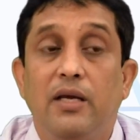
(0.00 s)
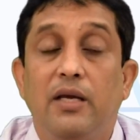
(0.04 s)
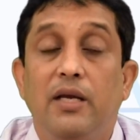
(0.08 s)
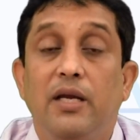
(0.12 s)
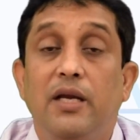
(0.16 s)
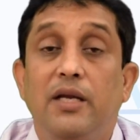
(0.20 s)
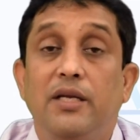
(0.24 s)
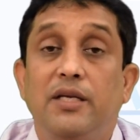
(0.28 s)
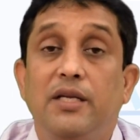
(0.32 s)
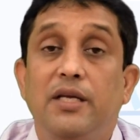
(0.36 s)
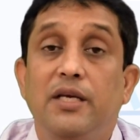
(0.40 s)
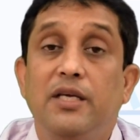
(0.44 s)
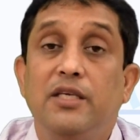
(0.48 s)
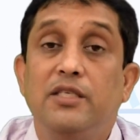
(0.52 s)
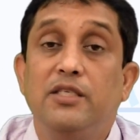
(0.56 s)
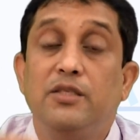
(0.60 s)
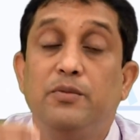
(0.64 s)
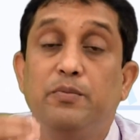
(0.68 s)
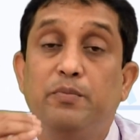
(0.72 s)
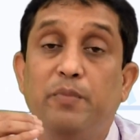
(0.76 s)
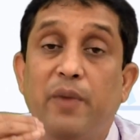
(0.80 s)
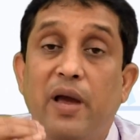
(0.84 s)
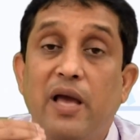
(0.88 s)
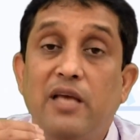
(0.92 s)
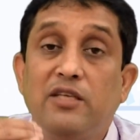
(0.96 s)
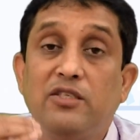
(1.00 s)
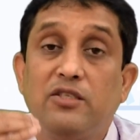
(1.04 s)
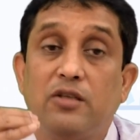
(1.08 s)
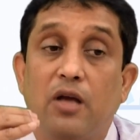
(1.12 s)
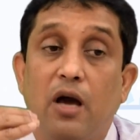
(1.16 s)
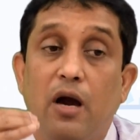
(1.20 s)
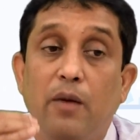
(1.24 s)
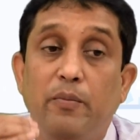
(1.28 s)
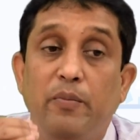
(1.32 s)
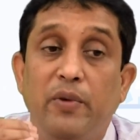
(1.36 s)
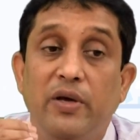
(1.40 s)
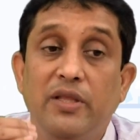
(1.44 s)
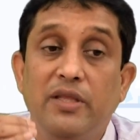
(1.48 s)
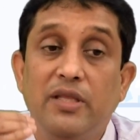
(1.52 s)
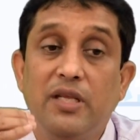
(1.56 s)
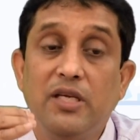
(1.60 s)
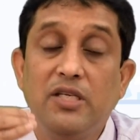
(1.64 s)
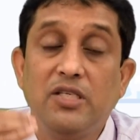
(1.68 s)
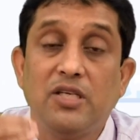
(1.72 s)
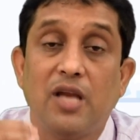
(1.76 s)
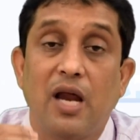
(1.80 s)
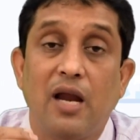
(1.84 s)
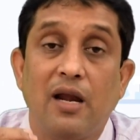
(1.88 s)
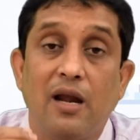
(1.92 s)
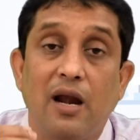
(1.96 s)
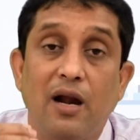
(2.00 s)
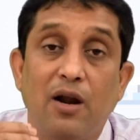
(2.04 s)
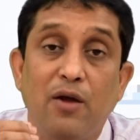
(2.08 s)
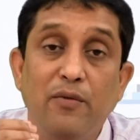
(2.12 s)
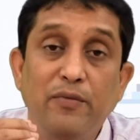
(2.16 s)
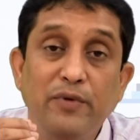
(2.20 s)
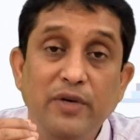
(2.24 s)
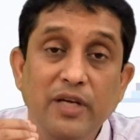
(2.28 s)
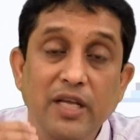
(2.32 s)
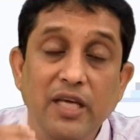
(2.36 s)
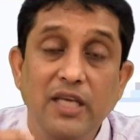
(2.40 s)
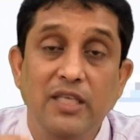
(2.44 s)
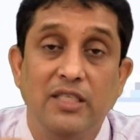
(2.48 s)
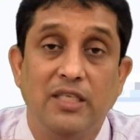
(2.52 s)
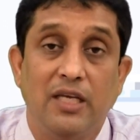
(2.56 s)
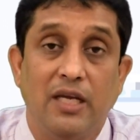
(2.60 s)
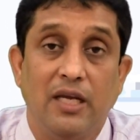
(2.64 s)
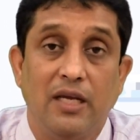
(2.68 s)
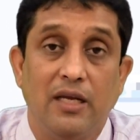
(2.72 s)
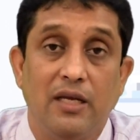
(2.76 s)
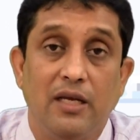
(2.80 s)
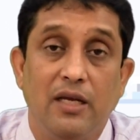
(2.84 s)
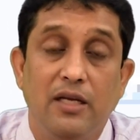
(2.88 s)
it is based upon the standard of teaching,